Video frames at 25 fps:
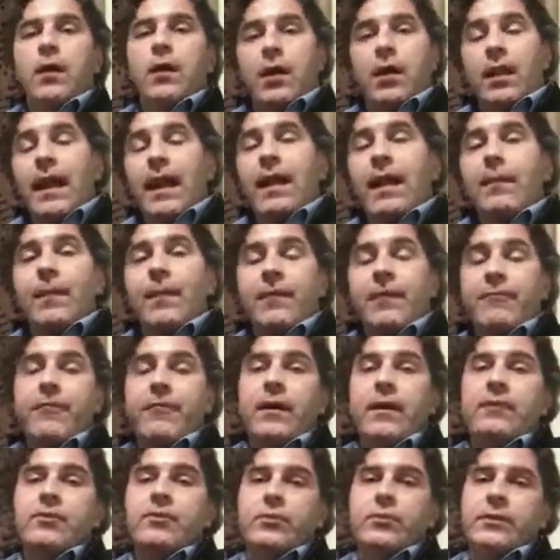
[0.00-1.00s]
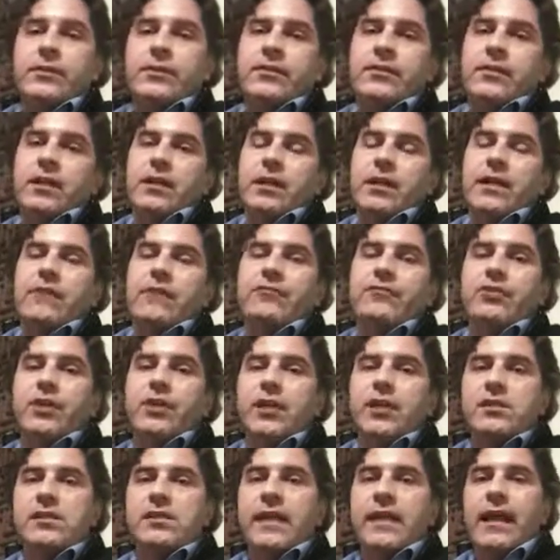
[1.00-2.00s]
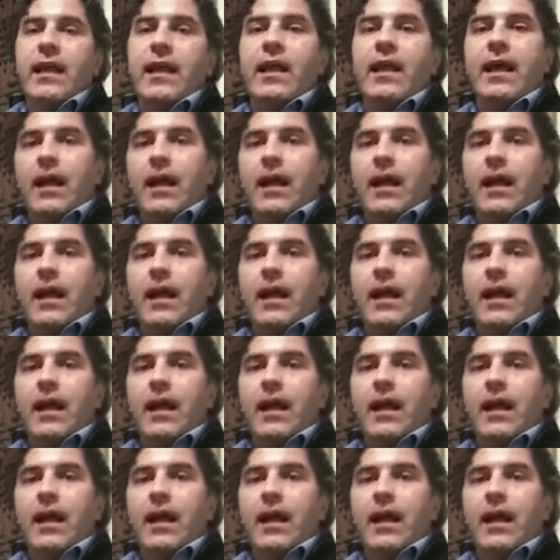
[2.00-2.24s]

A lot of my friends recently have just had